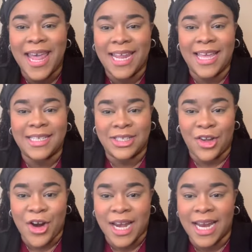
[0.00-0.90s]
and get
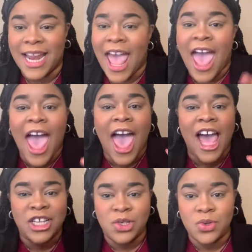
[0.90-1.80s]
started.
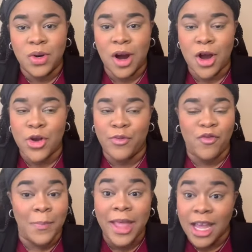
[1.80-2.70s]
As you heard
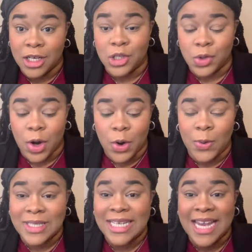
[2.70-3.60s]
from the
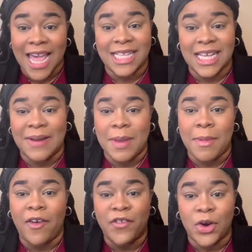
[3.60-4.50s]
intro, today is going to be
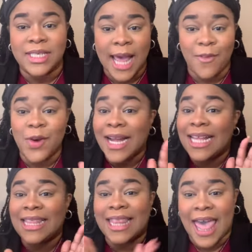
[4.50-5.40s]
my first ever
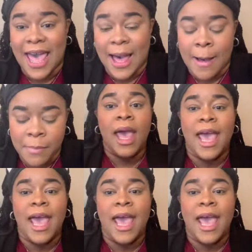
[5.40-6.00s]
collab,